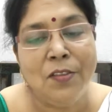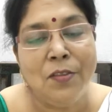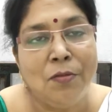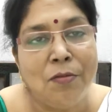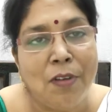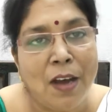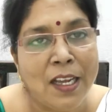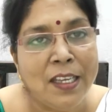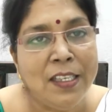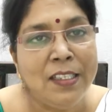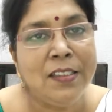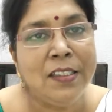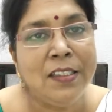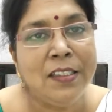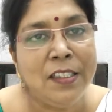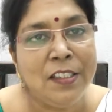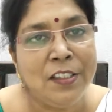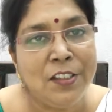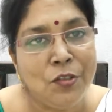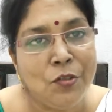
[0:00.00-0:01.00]
wise
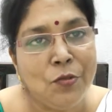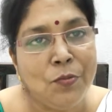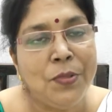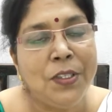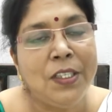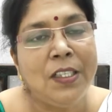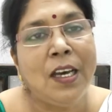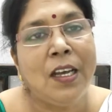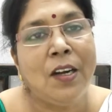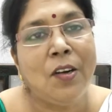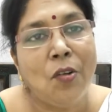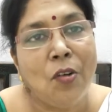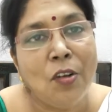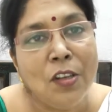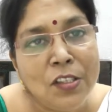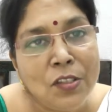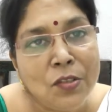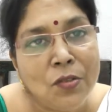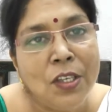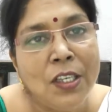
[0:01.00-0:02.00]
and stupid are
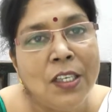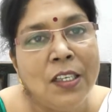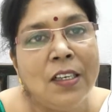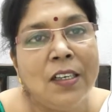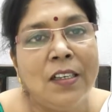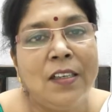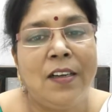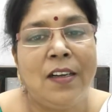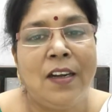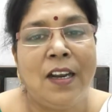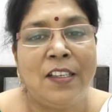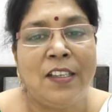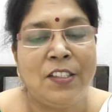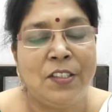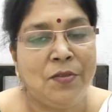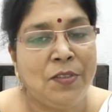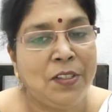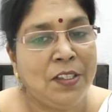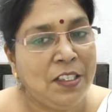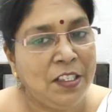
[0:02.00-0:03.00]
also in
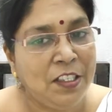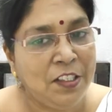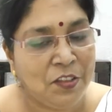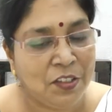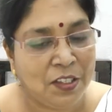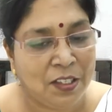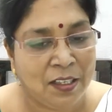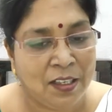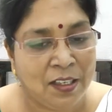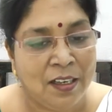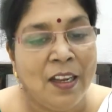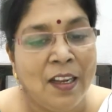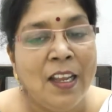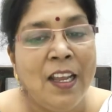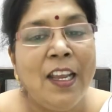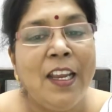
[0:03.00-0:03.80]
contrast with each other.